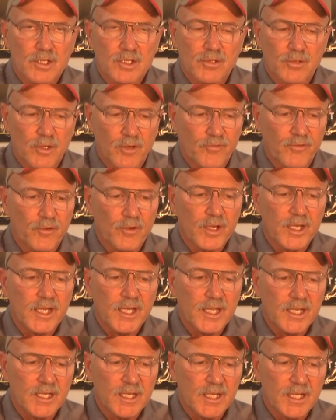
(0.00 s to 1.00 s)
to
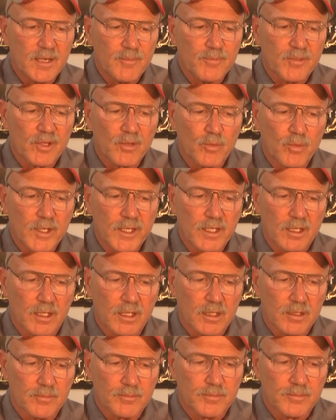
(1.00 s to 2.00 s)
avoid heating up the
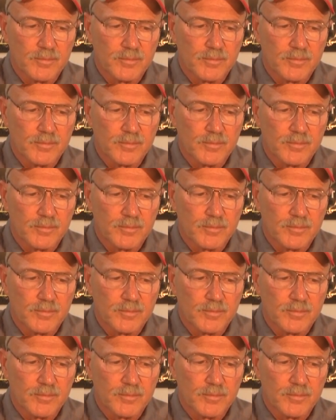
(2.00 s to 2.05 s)
wheel.